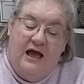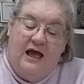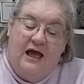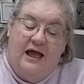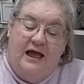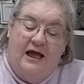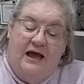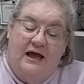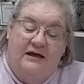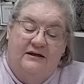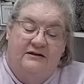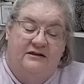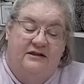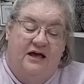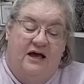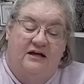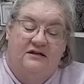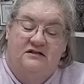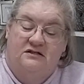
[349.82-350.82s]
and
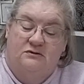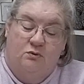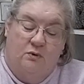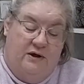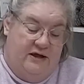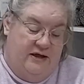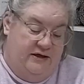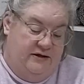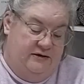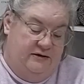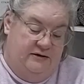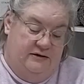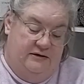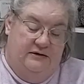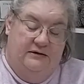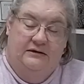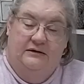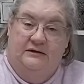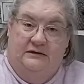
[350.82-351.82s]
that's when
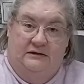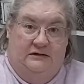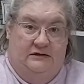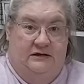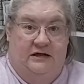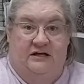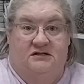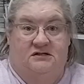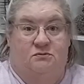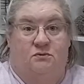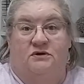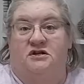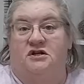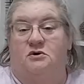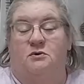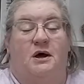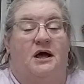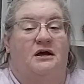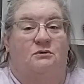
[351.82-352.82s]

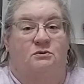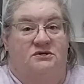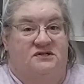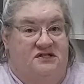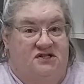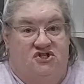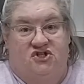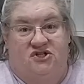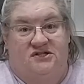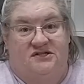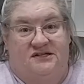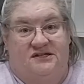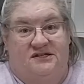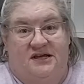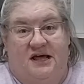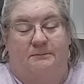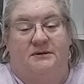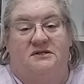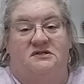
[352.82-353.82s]
new acquisitions
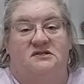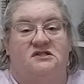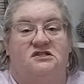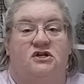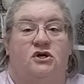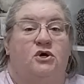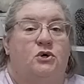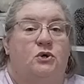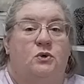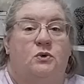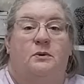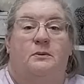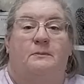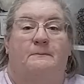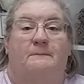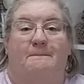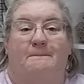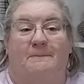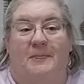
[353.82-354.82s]
happen. So
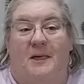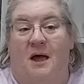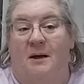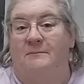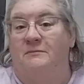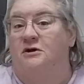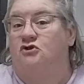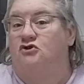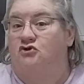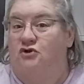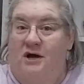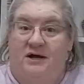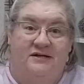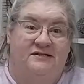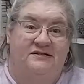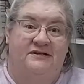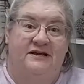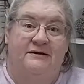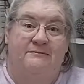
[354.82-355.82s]
I'm going to try to
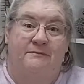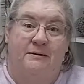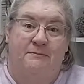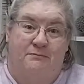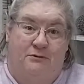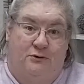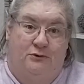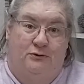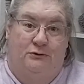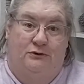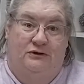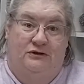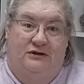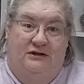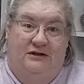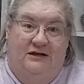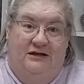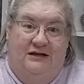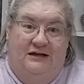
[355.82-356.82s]
stay in my booth
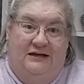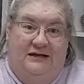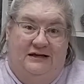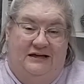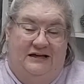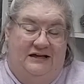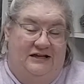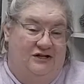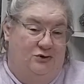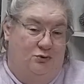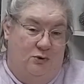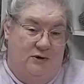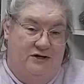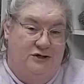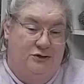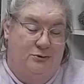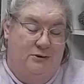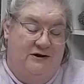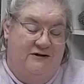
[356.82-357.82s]
in
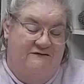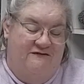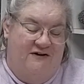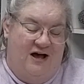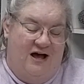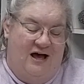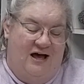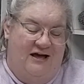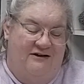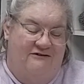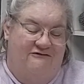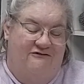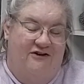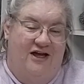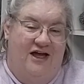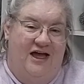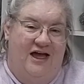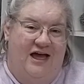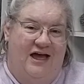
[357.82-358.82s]
2025
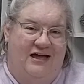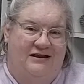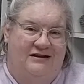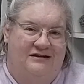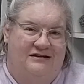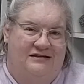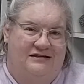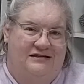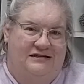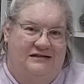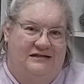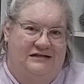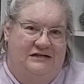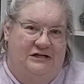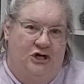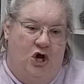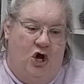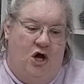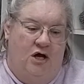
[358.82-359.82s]
and
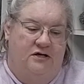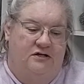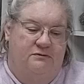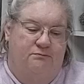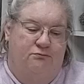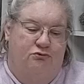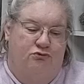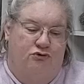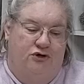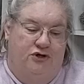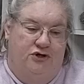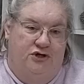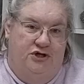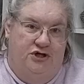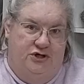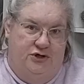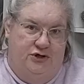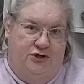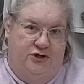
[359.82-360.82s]
not
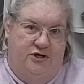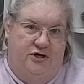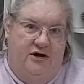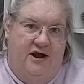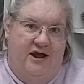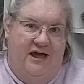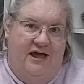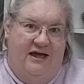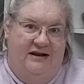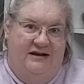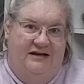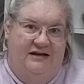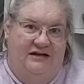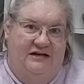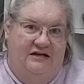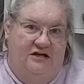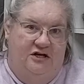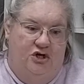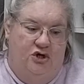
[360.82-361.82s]
procure
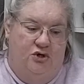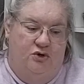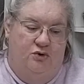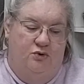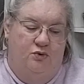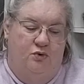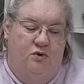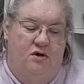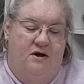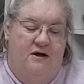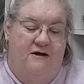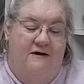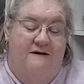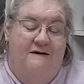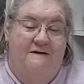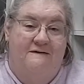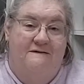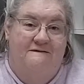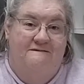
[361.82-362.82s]
any new
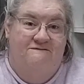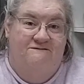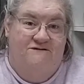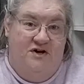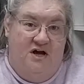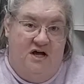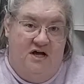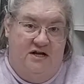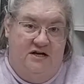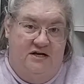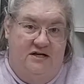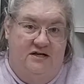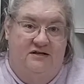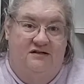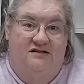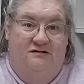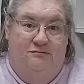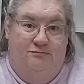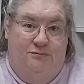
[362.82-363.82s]
fun
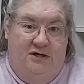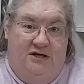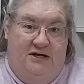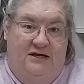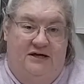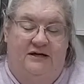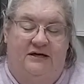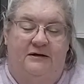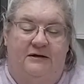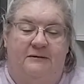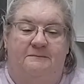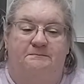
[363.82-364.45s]
spinning